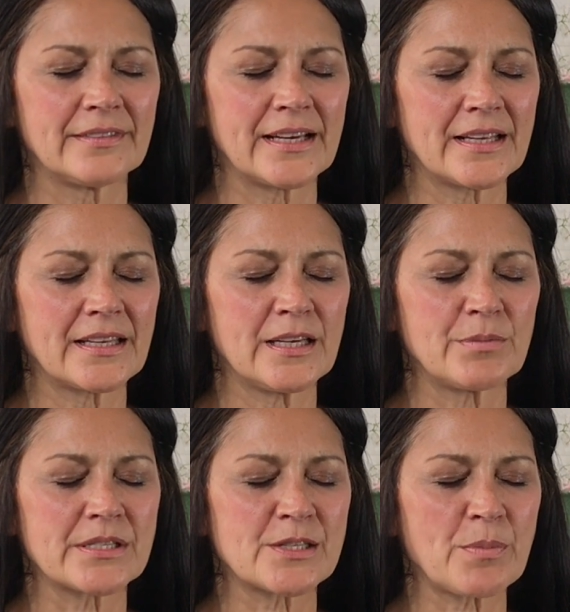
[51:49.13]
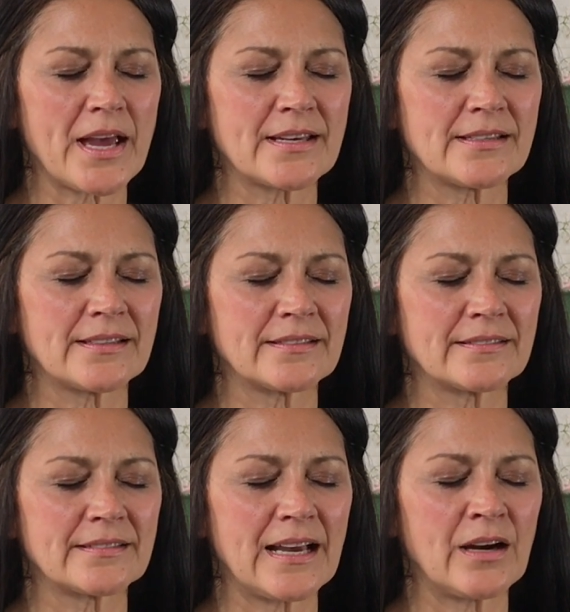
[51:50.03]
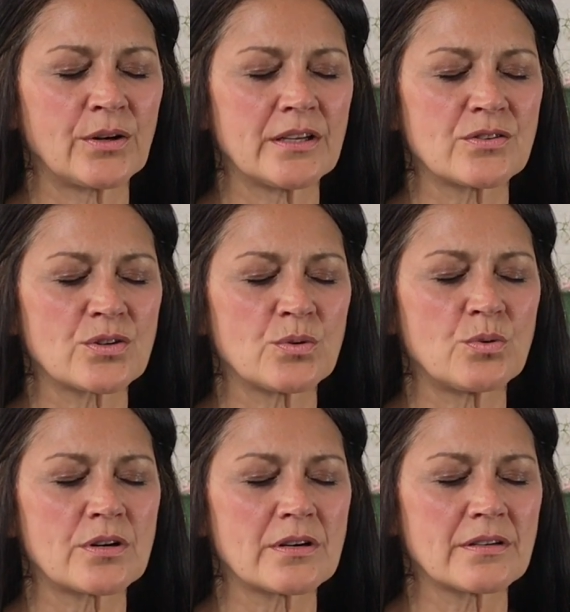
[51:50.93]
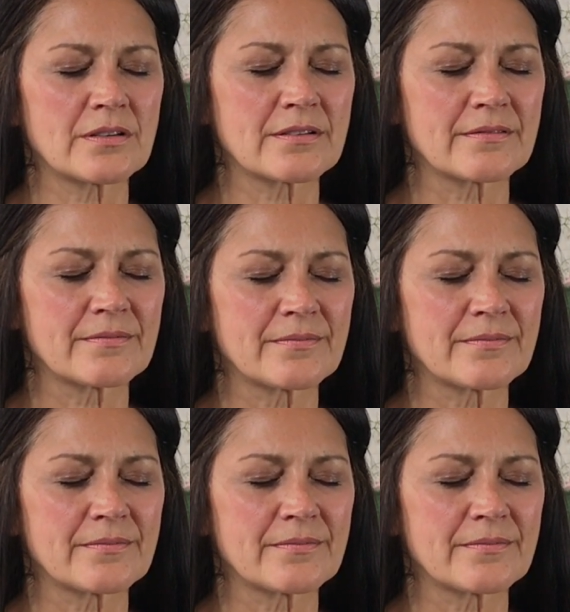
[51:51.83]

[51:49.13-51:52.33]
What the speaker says: Let it keep expanding out into the world